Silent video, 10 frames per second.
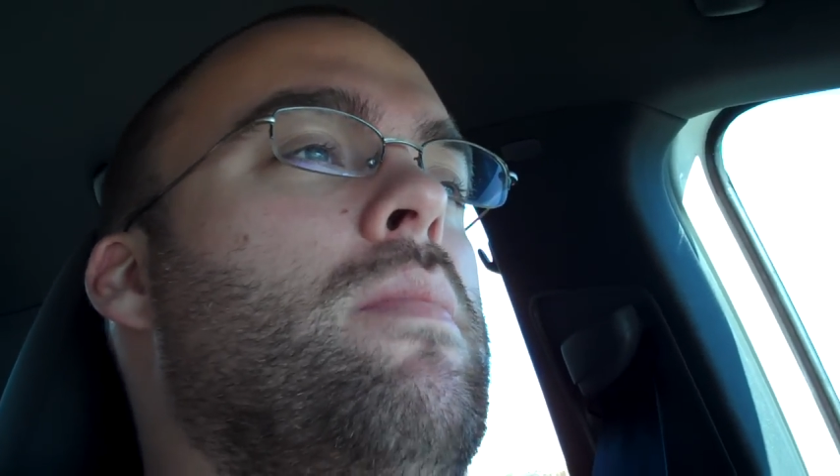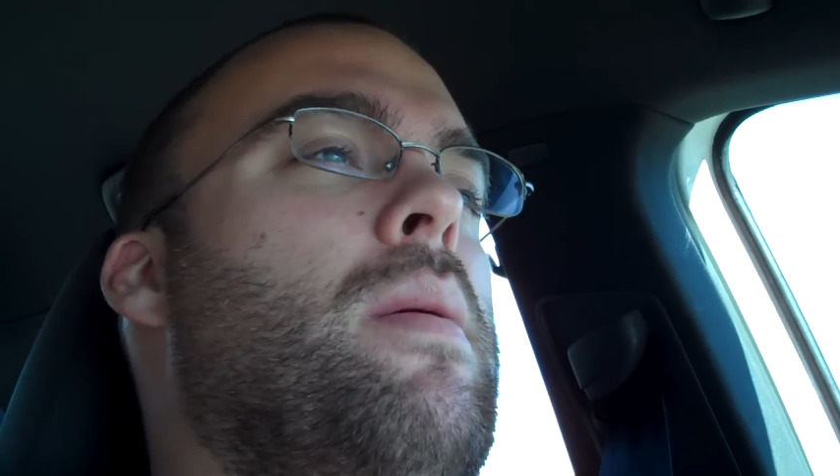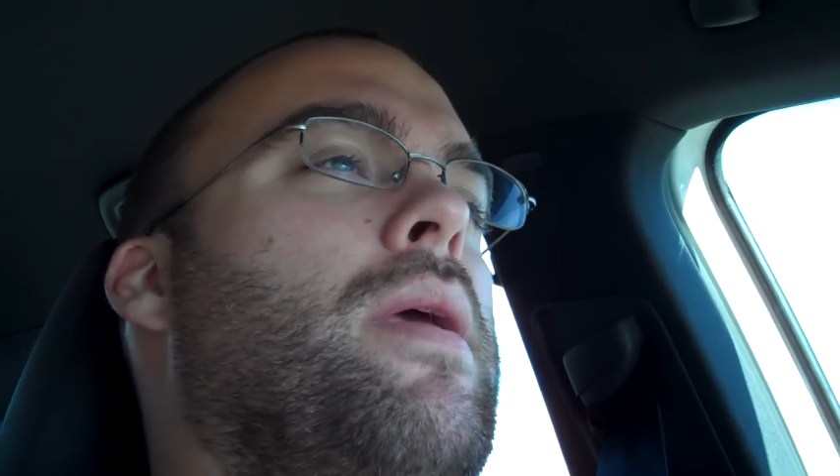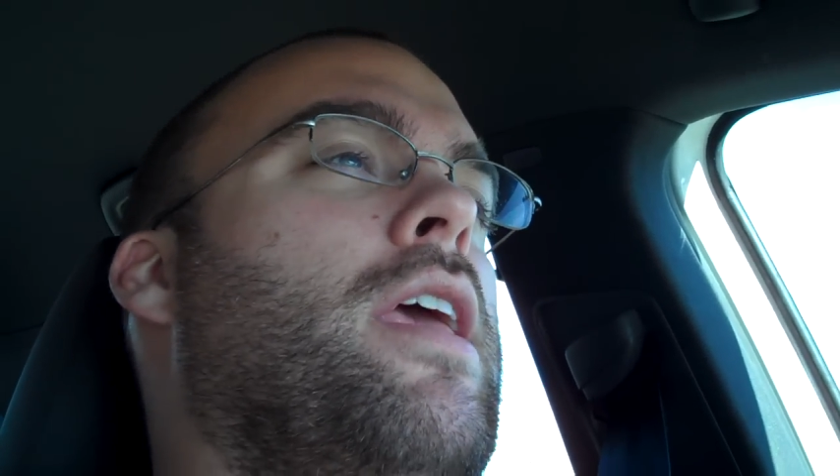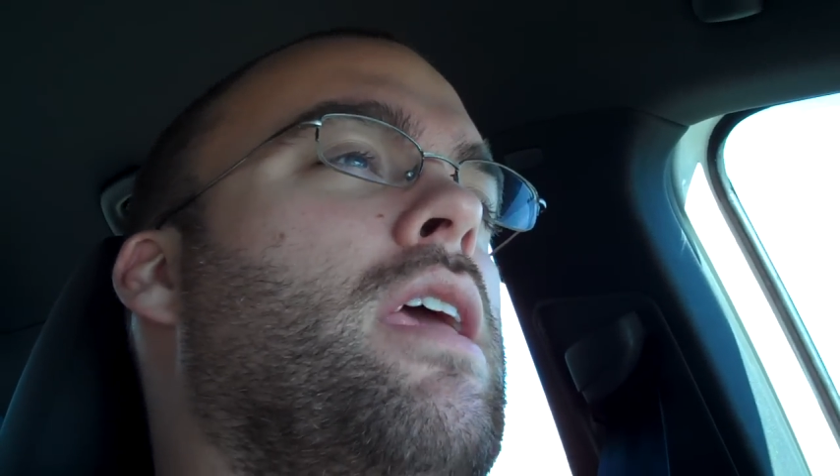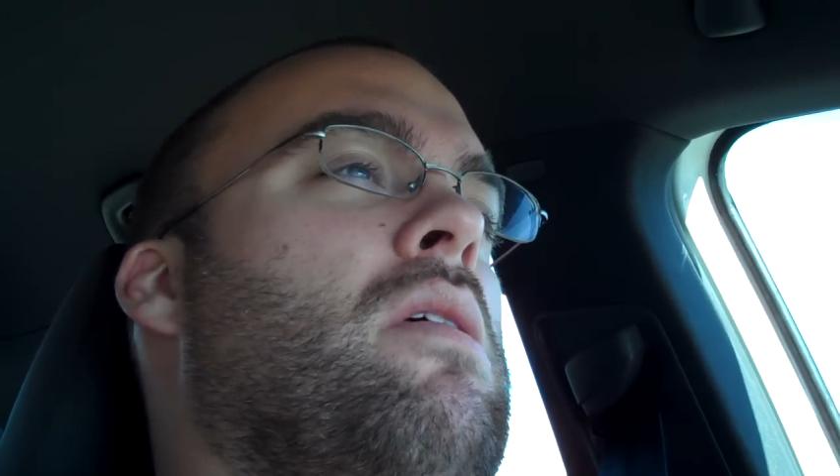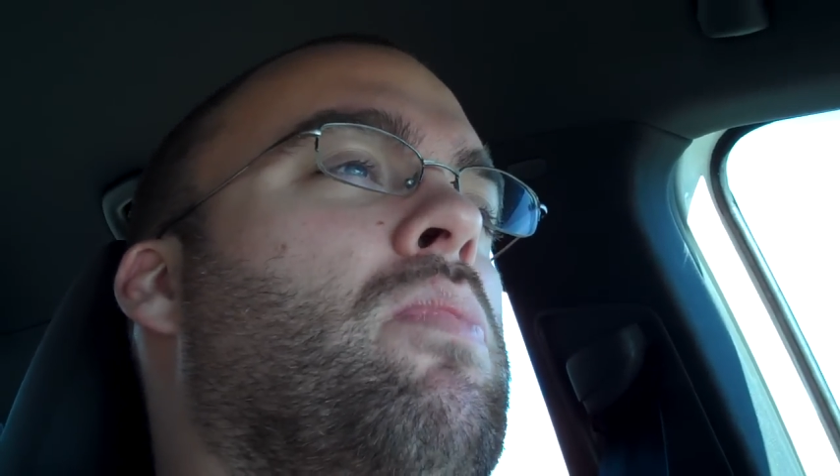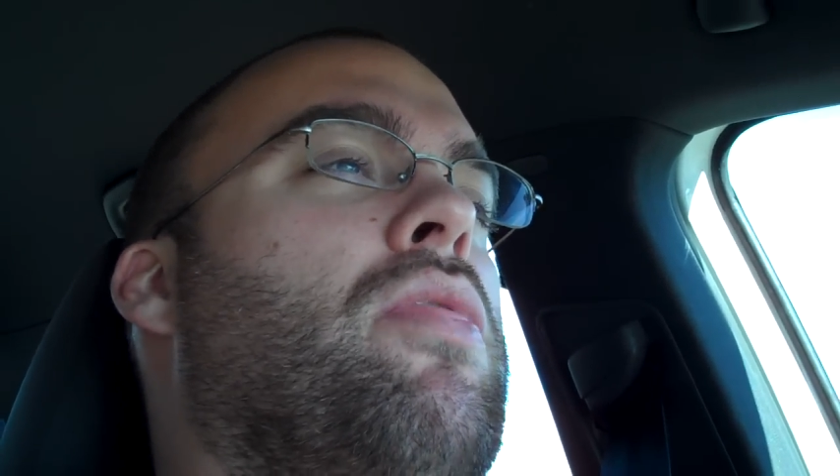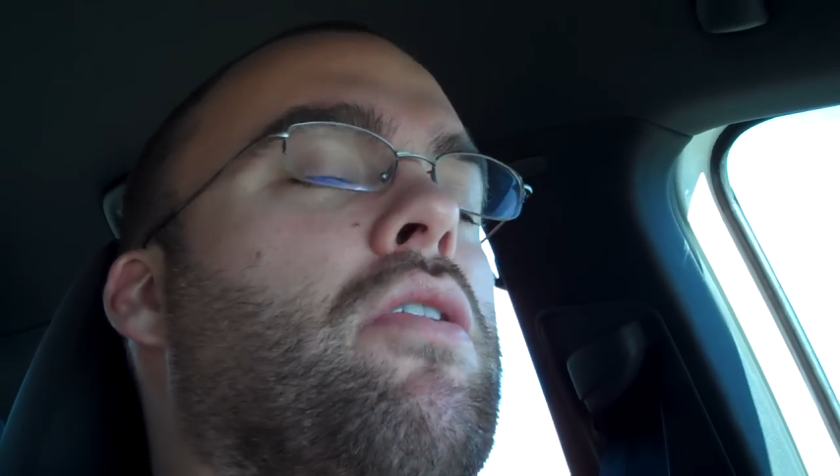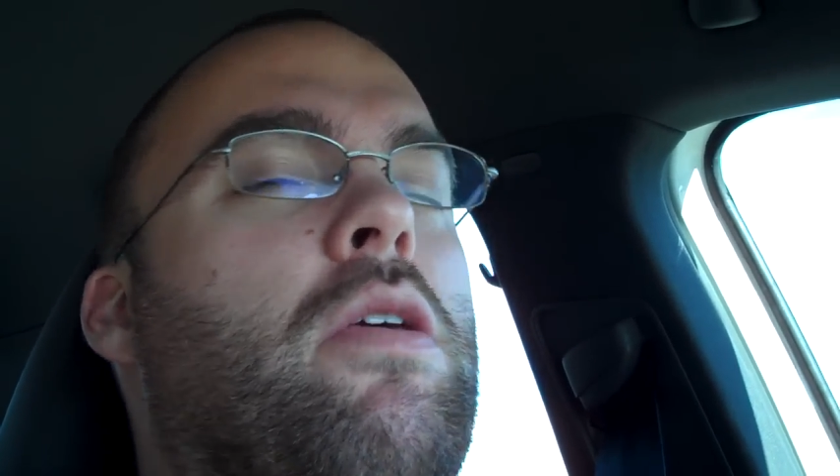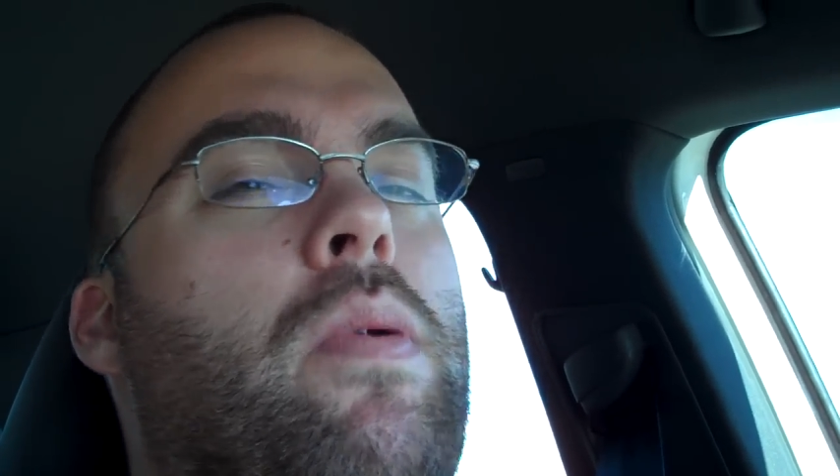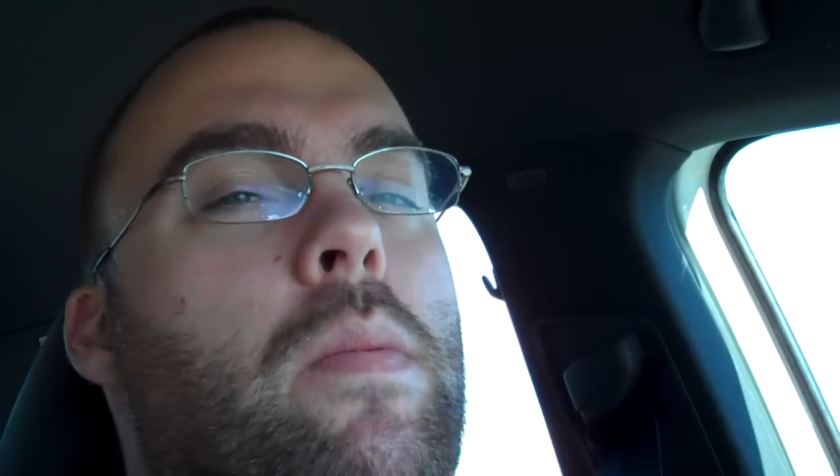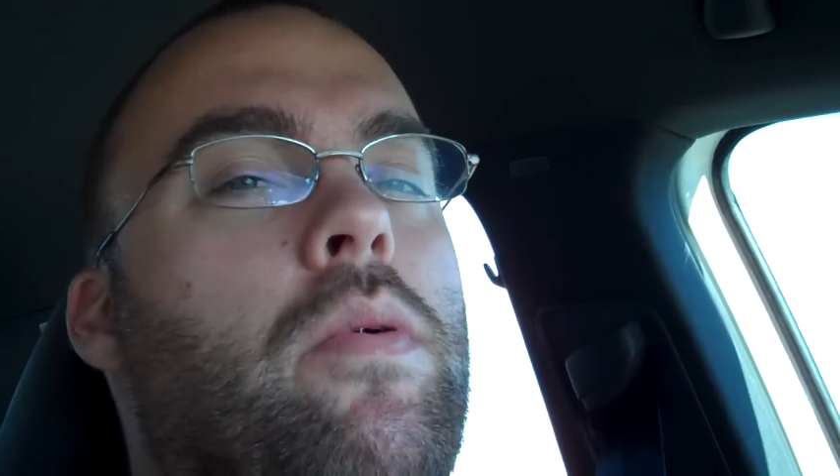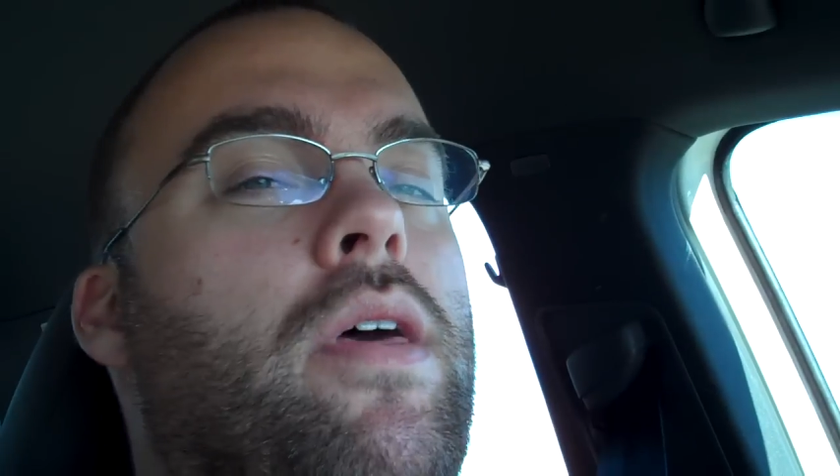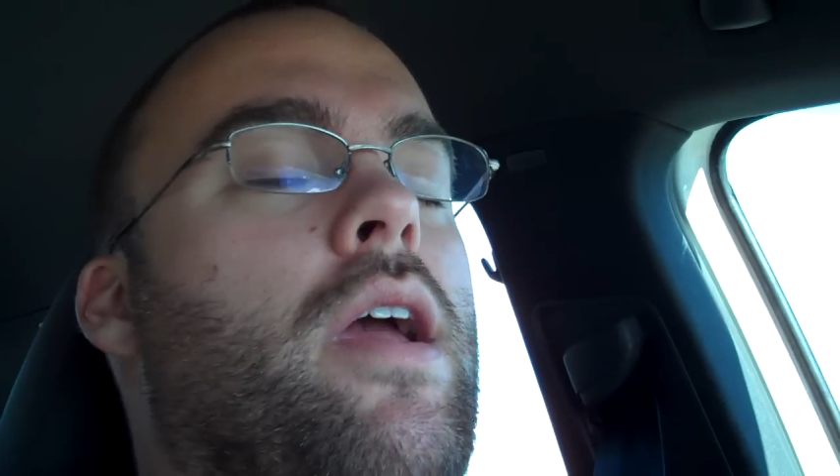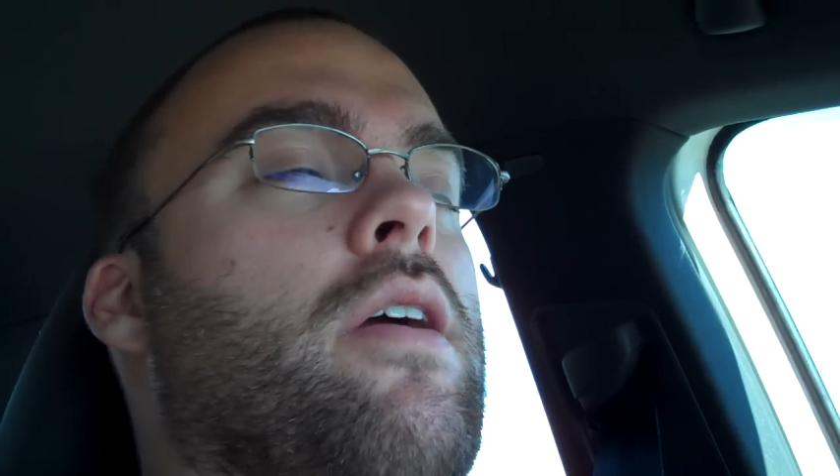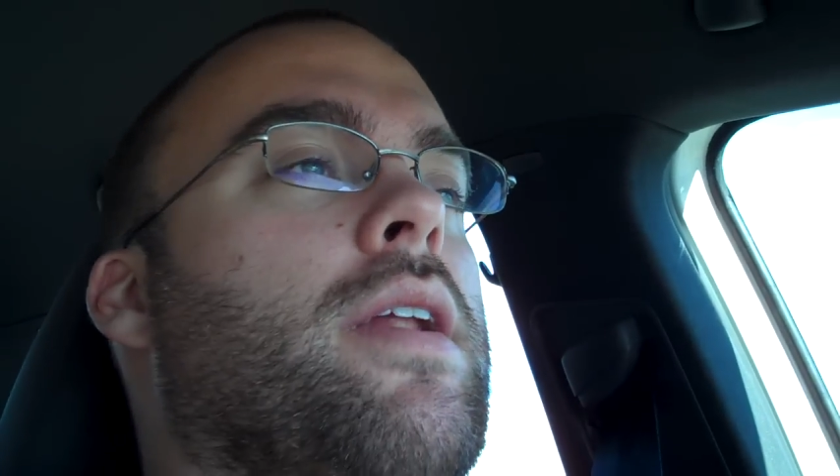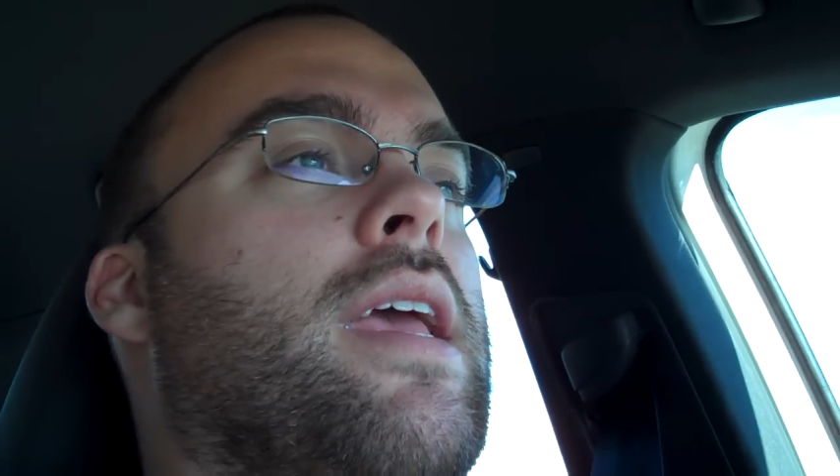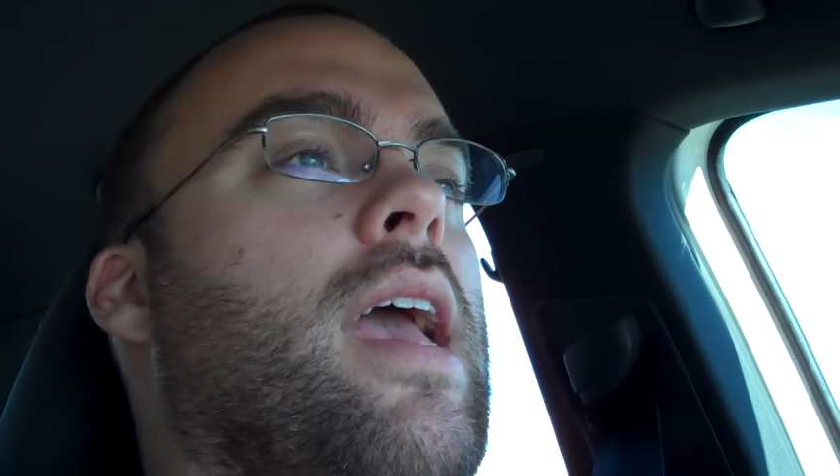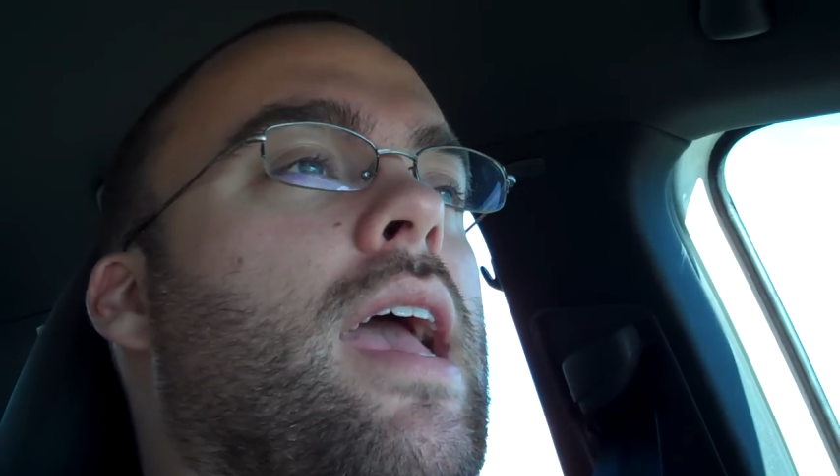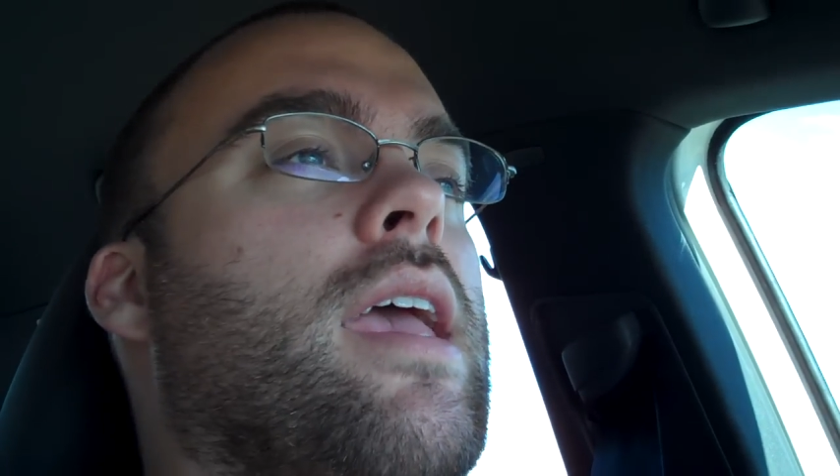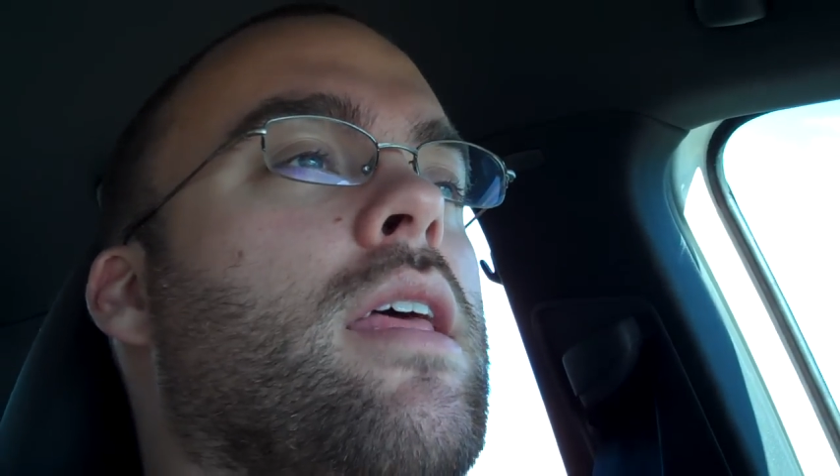maybe 30 people there in a keg.